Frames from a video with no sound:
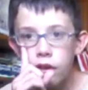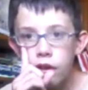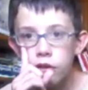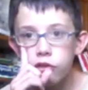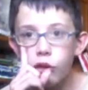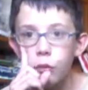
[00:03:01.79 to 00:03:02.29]

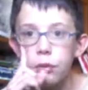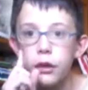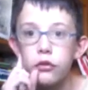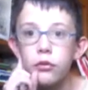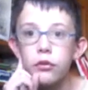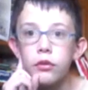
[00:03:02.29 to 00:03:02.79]
Because
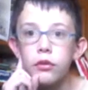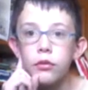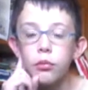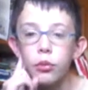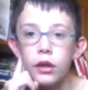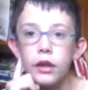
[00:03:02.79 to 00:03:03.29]
Coldplay's
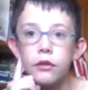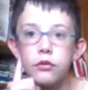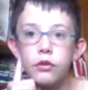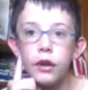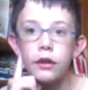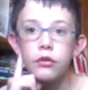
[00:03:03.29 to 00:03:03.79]
really
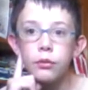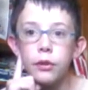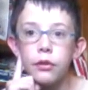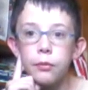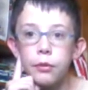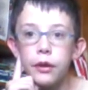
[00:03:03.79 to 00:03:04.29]
strict
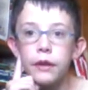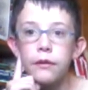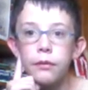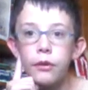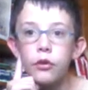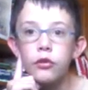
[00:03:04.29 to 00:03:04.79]
with putting
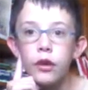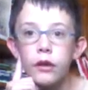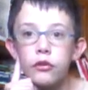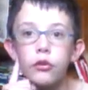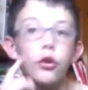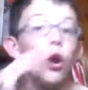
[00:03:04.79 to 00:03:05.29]
their
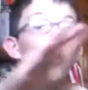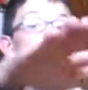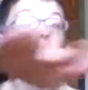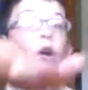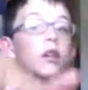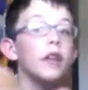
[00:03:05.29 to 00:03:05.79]
songs. So
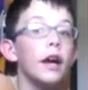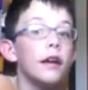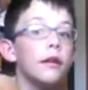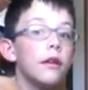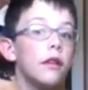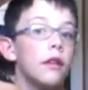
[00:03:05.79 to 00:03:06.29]
don't put,
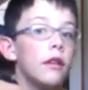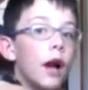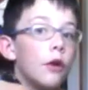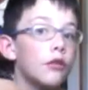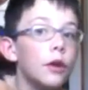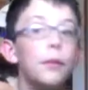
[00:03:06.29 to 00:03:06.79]
like,
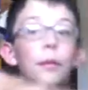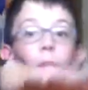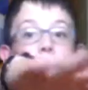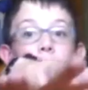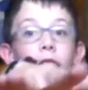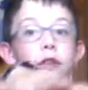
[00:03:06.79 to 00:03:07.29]
I was going to put
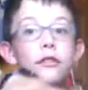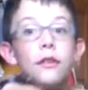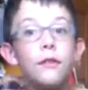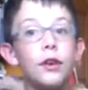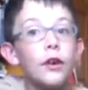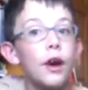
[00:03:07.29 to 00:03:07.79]
Paradise in
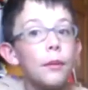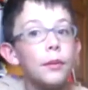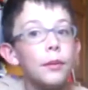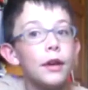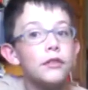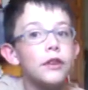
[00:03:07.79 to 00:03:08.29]
the video
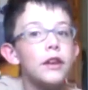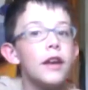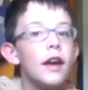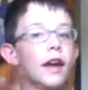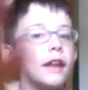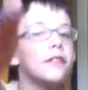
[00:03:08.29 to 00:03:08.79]
compilation
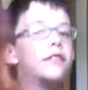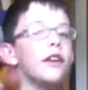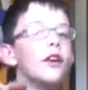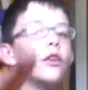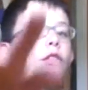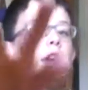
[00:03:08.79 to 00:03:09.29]

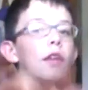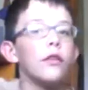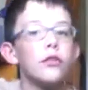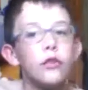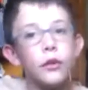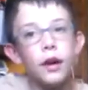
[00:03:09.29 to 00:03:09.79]
until the
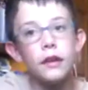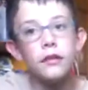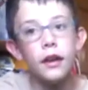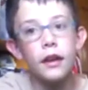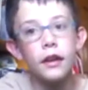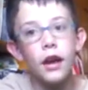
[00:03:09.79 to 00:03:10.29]
other two got
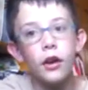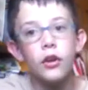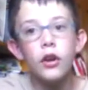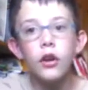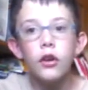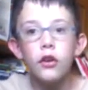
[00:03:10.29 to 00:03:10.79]
taken down.
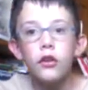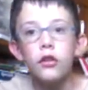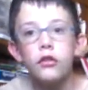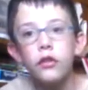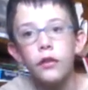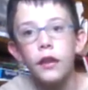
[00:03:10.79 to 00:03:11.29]

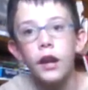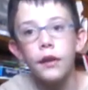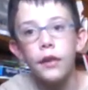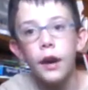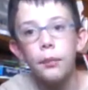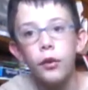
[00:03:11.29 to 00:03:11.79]
So then
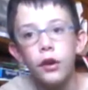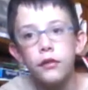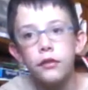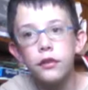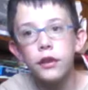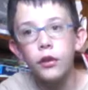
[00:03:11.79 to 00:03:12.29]
at that
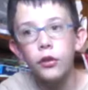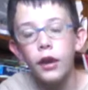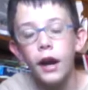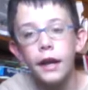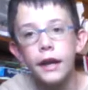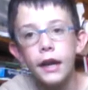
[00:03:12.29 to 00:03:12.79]
point, you know,
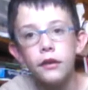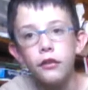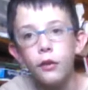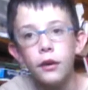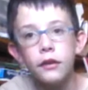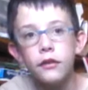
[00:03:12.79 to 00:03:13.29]
I can't
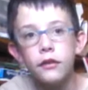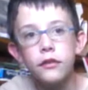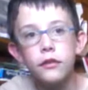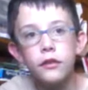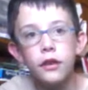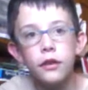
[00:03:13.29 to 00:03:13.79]
do it.
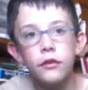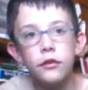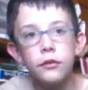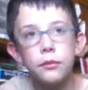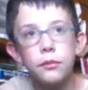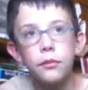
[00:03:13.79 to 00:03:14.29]
It's going to
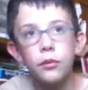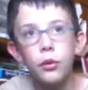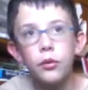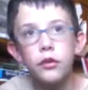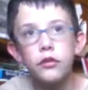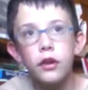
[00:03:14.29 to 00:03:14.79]
just
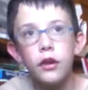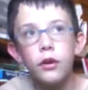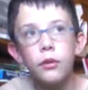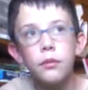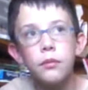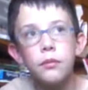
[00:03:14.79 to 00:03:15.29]
ruin the channel.